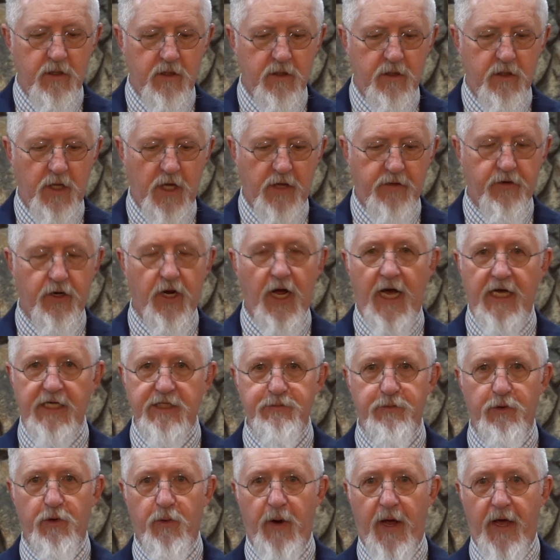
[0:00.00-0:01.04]
The other
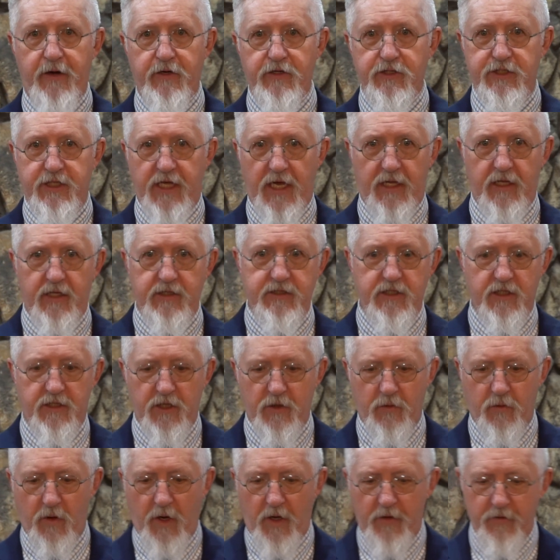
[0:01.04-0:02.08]
gospel writers tell us that
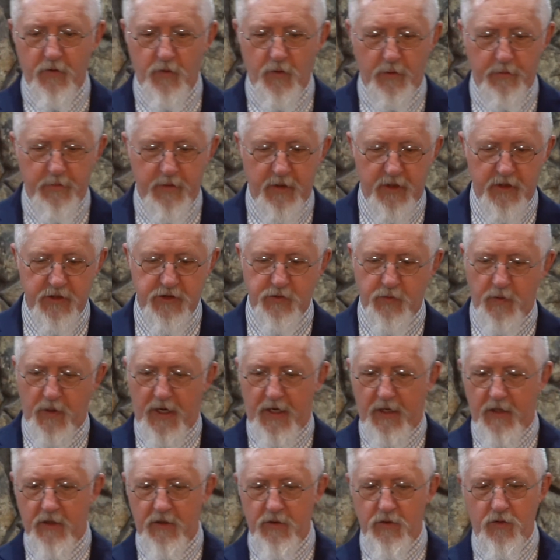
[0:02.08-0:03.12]
there were other women as
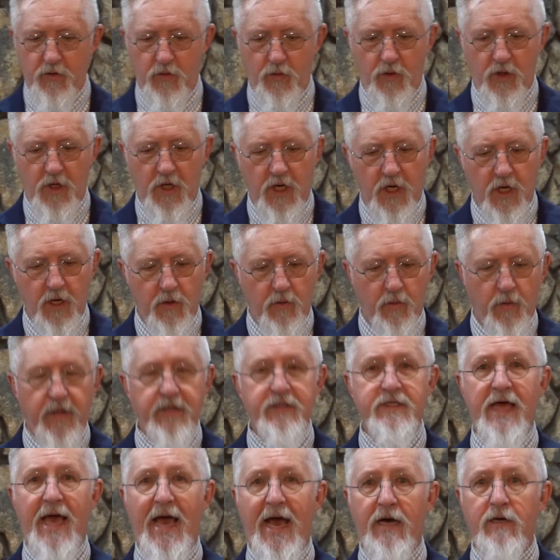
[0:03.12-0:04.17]
well who
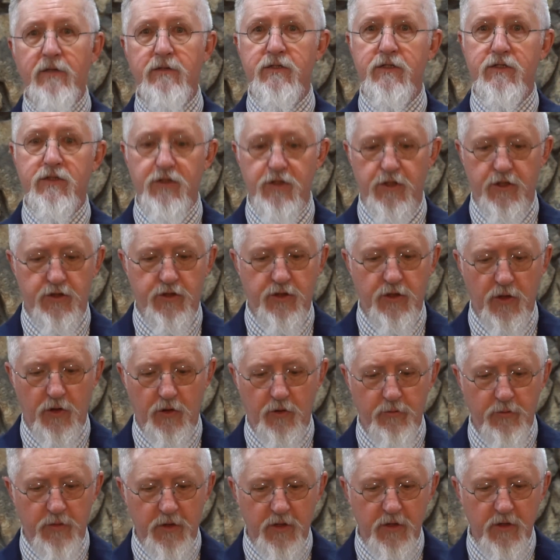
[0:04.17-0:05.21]
went out to the
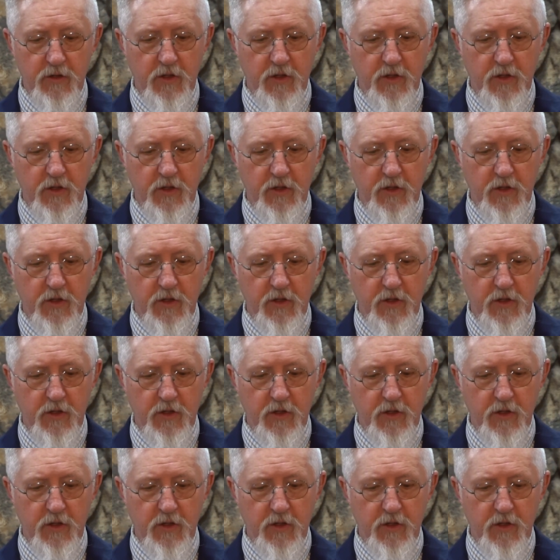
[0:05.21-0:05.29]
tomb.